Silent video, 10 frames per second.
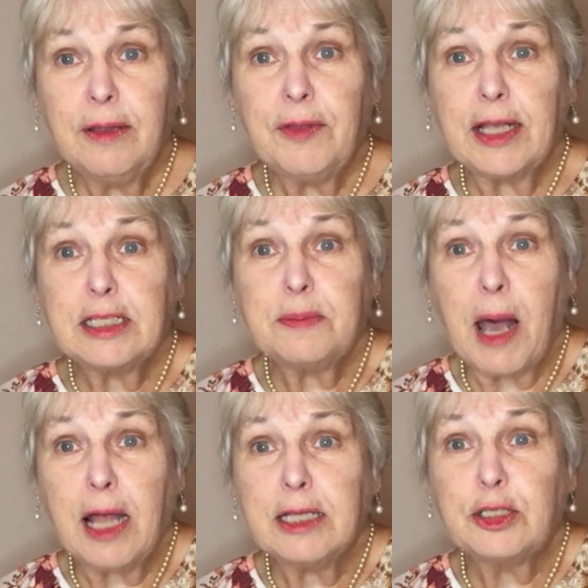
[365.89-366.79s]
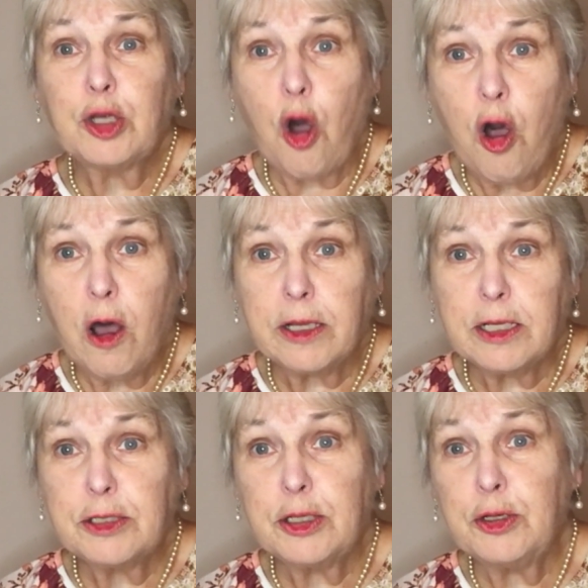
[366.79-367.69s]
that smile is gone
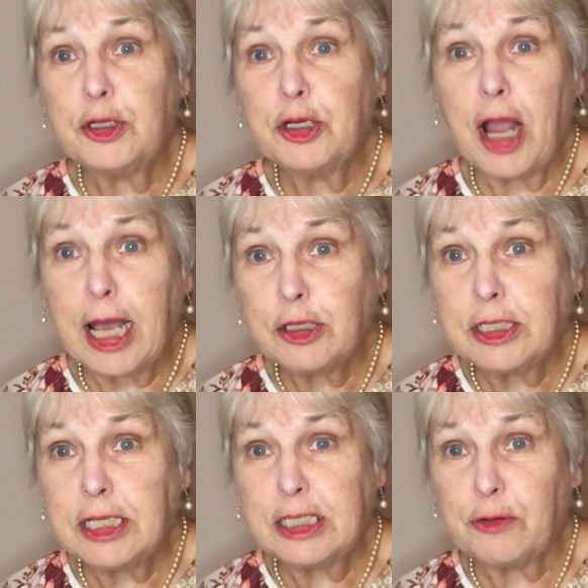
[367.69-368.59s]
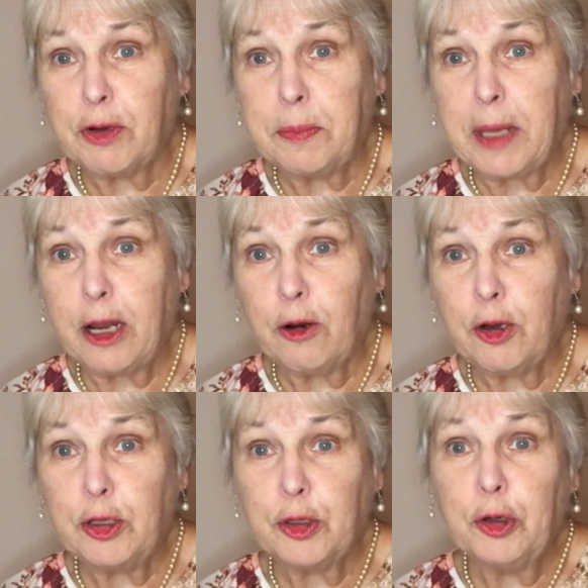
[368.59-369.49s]
as soon as your house needs a repair or
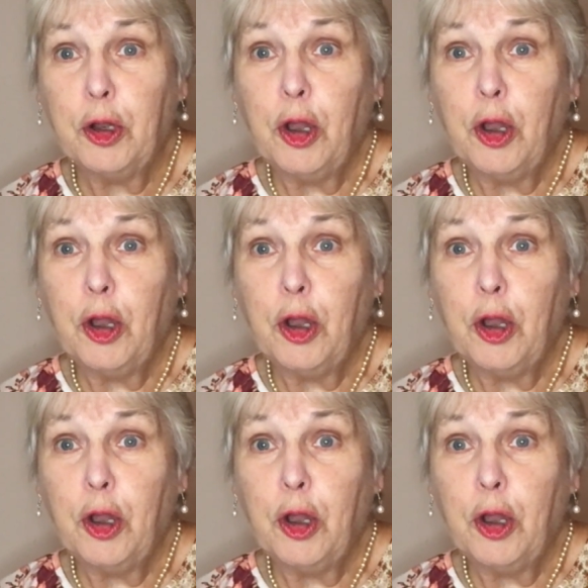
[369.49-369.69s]
your